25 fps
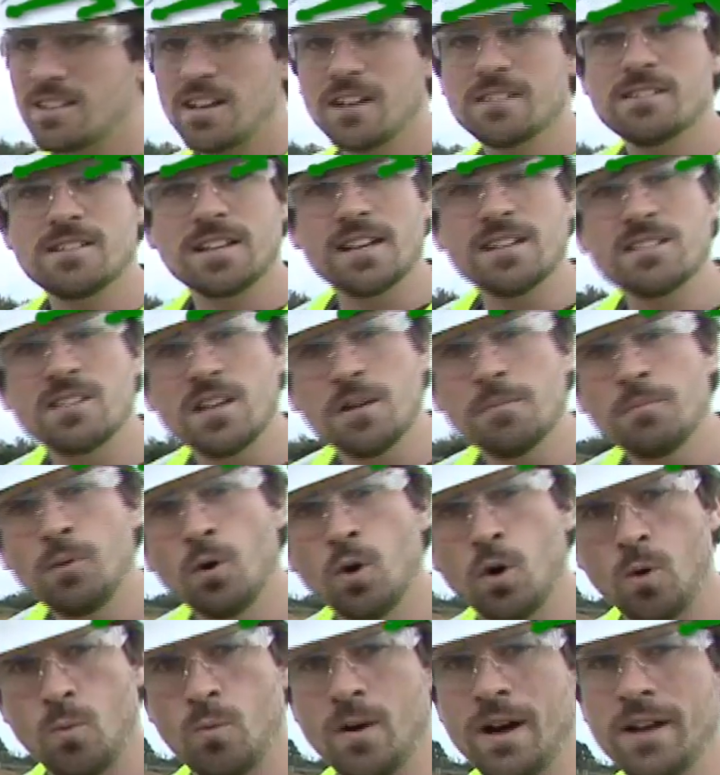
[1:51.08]
cutting is the
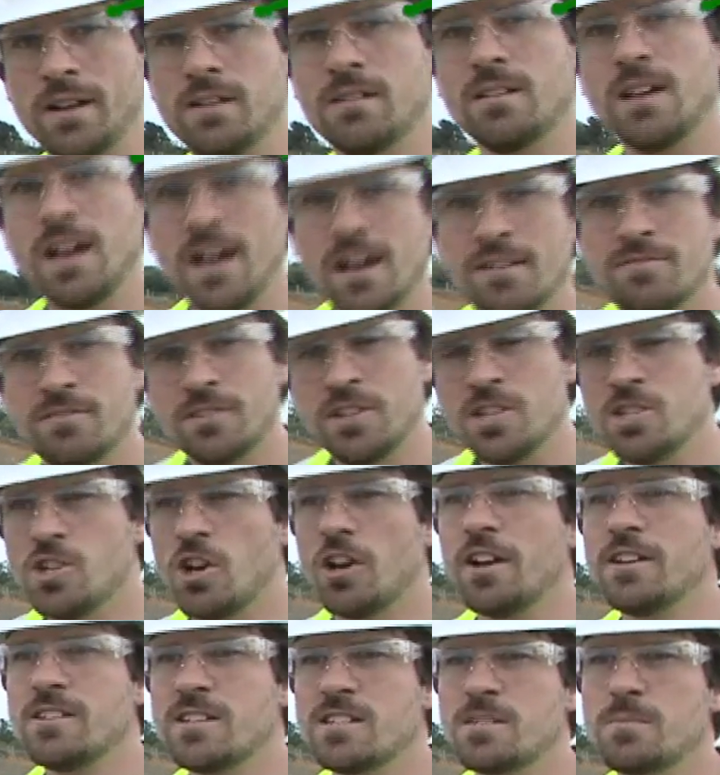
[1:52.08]
important one for the
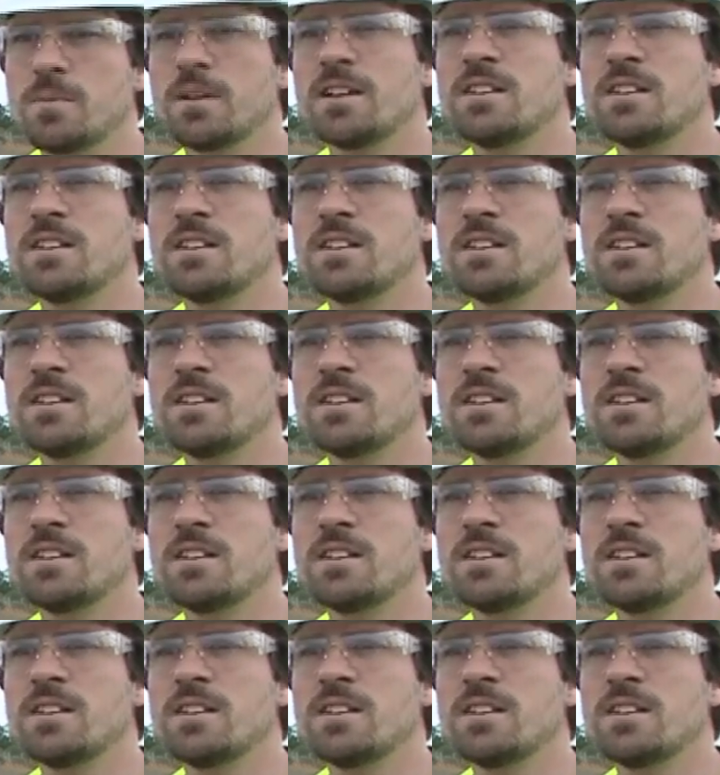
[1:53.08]
geologists,